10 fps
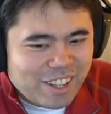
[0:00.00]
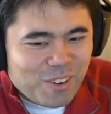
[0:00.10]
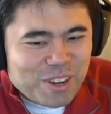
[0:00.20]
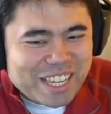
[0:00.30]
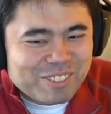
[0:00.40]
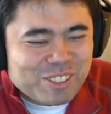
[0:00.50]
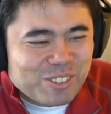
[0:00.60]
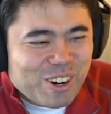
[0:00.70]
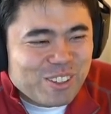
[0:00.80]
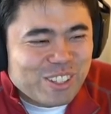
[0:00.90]
I'll wake up
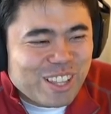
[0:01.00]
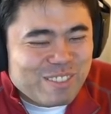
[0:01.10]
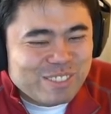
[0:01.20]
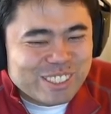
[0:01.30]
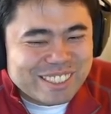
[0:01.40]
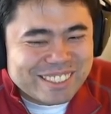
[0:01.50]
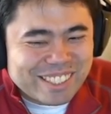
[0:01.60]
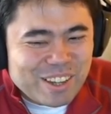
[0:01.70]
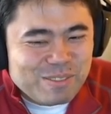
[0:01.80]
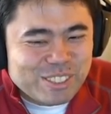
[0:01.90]
tomorrow with 11 million
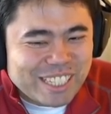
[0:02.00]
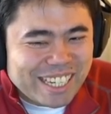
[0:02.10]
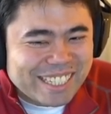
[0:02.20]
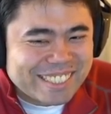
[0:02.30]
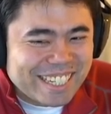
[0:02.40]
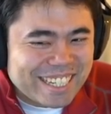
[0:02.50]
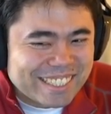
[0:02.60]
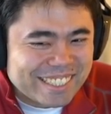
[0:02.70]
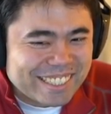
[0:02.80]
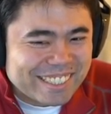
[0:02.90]
subs. Yeah,
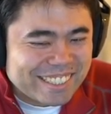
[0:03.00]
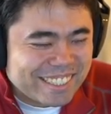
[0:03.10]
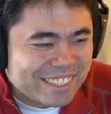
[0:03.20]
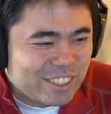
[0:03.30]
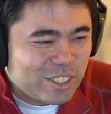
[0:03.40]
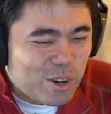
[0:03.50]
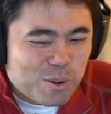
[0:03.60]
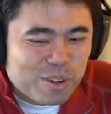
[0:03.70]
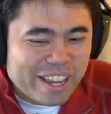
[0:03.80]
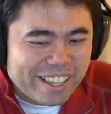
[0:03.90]
exactly. Yeah, no
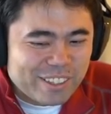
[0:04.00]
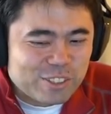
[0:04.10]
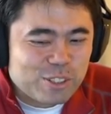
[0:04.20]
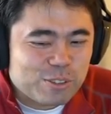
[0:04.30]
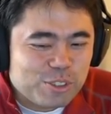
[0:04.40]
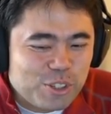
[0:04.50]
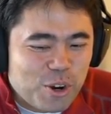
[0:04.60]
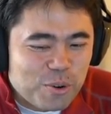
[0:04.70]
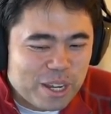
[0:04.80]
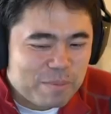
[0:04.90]
way. There's there's
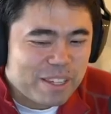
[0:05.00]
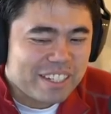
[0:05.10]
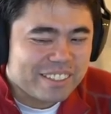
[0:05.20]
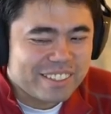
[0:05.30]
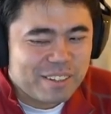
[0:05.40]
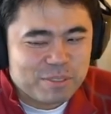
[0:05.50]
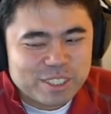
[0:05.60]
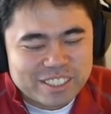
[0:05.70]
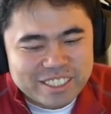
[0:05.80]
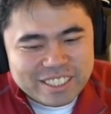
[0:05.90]
no way I'm getting to 10
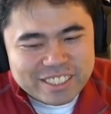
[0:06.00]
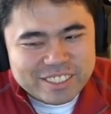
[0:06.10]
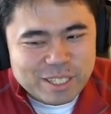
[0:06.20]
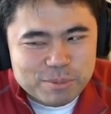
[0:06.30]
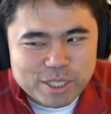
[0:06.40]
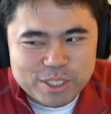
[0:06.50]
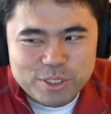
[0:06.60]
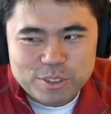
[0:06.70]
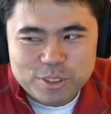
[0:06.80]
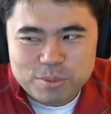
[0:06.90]
million subs on
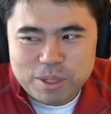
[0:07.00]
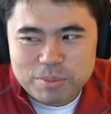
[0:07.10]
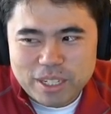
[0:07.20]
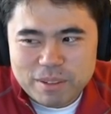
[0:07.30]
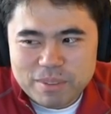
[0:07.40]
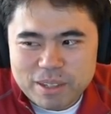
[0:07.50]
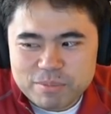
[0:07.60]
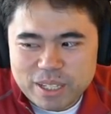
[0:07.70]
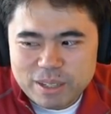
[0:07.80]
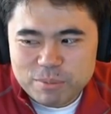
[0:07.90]
YouTube I mean I'm
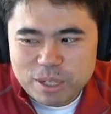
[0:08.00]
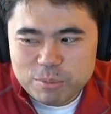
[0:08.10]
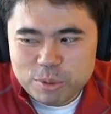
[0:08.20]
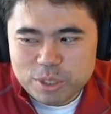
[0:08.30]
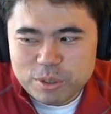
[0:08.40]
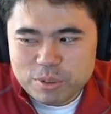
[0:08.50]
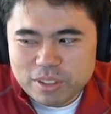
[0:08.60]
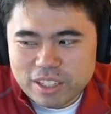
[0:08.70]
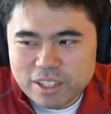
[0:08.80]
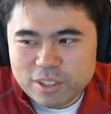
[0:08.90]
I'm I'm, I'm only at,
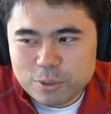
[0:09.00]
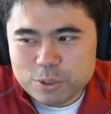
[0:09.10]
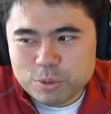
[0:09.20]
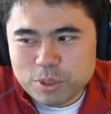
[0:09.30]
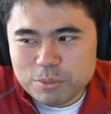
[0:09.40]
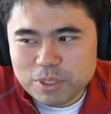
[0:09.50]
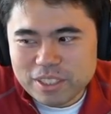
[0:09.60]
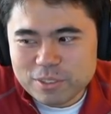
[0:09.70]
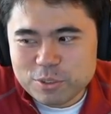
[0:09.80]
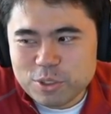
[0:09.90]
like close to 1
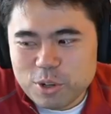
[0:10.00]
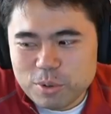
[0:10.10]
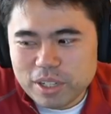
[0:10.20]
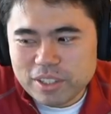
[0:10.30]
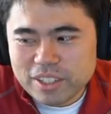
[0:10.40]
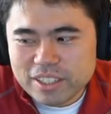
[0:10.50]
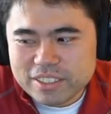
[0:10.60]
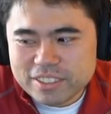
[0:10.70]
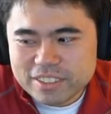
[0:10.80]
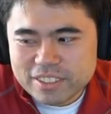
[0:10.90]
million there's no way you guys